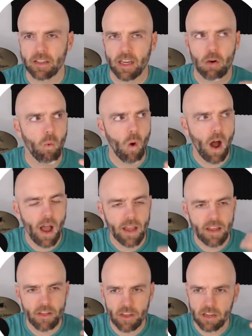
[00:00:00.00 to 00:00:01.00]
Like
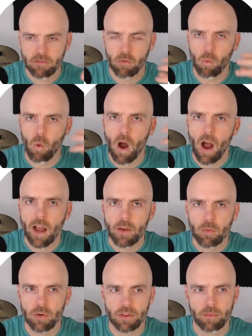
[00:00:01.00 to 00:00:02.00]
think of why
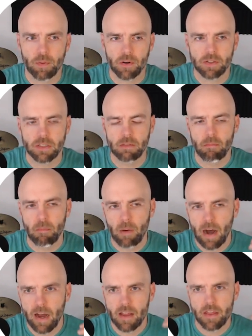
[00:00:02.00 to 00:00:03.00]
would the person
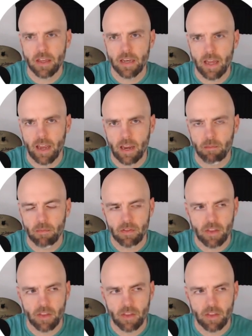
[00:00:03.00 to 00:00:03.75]
buy the name